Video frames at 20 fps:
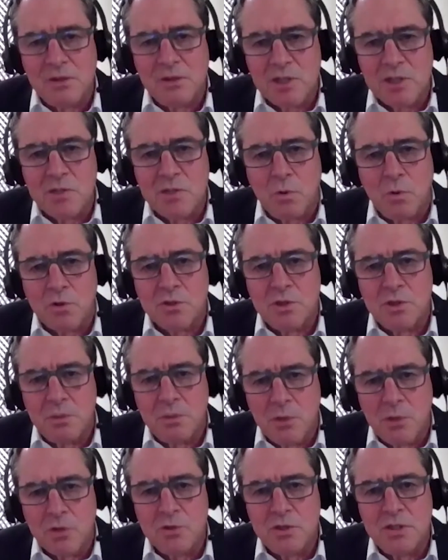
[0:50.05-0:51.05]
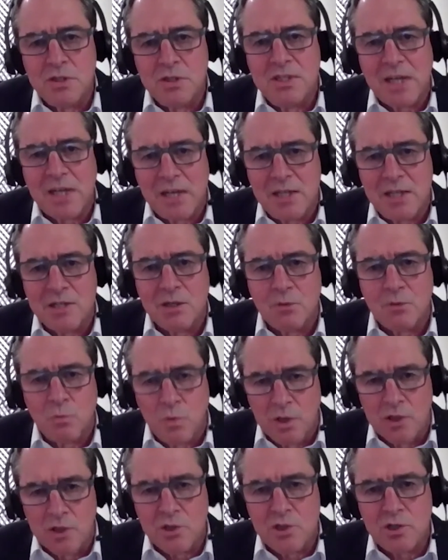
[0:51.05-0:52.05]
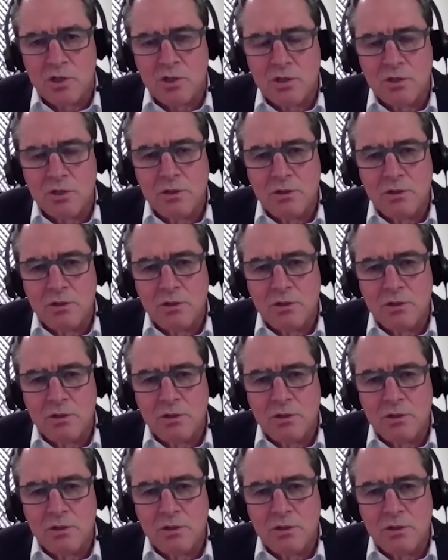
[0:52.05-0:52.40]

This was the most data-rich